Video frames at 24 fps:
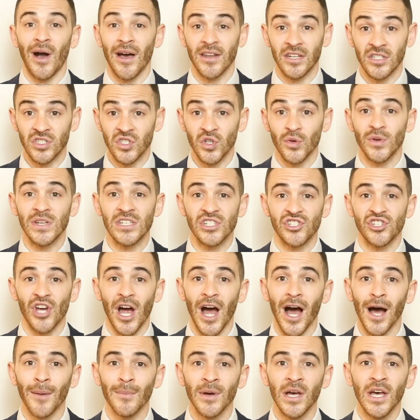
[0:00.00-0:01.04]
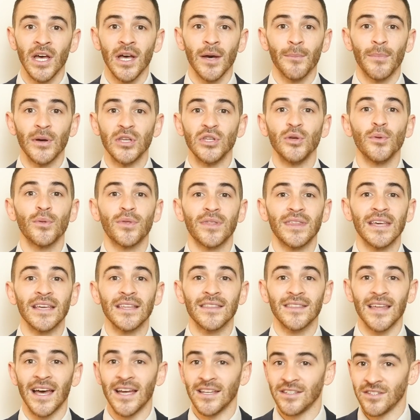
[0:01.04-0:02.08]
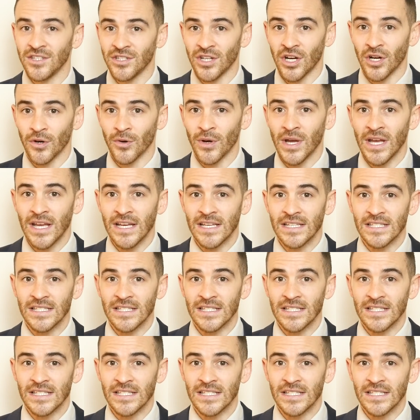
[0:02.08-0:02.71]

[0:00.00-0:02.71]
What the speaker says: how to do his job, but you think that, you know,